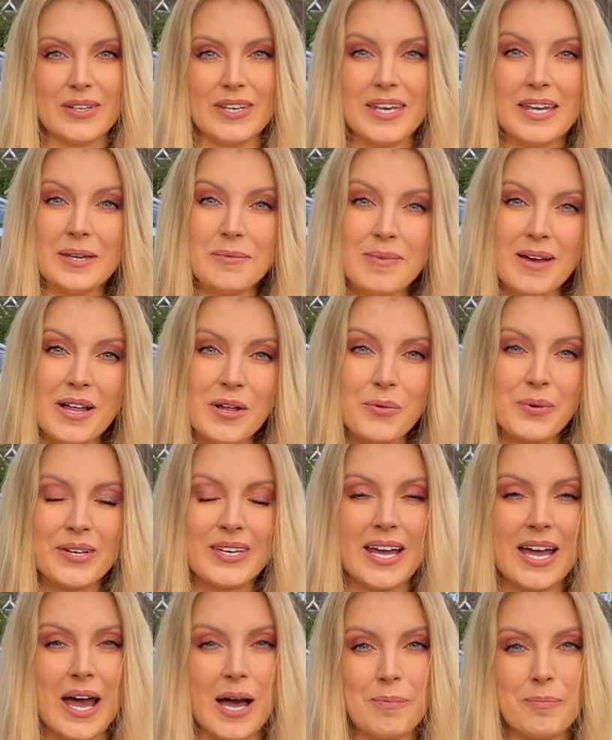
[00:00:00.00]
email when
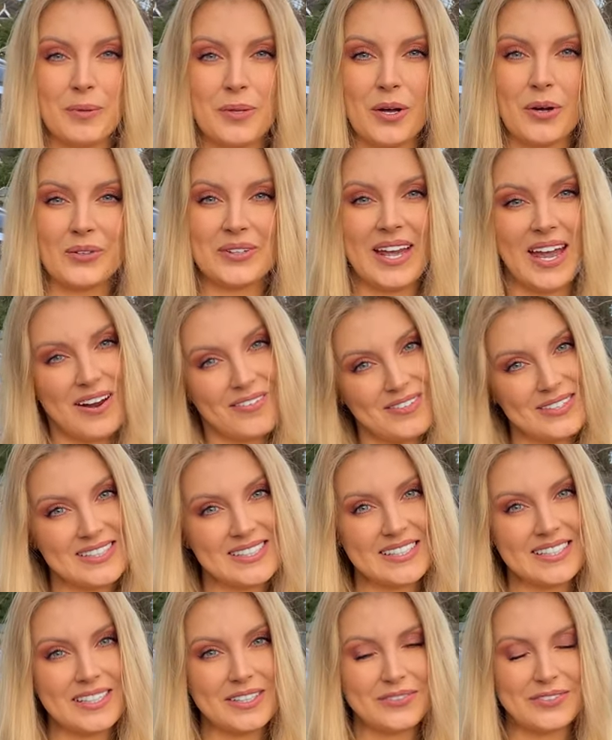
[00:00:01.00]
I upload every
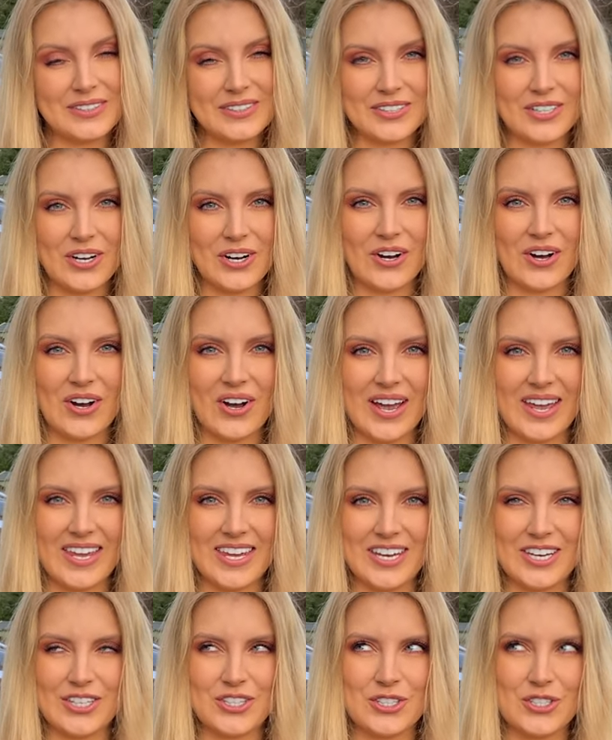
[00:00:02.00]
single video
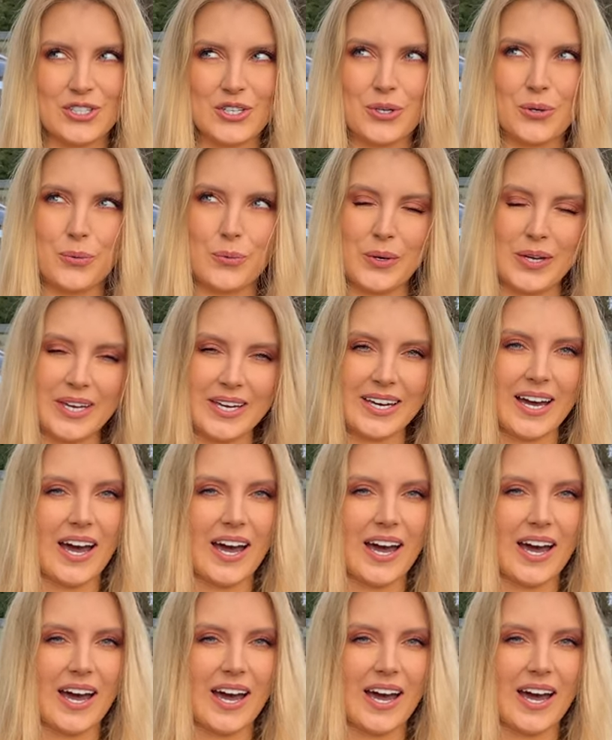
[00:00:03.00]
each week.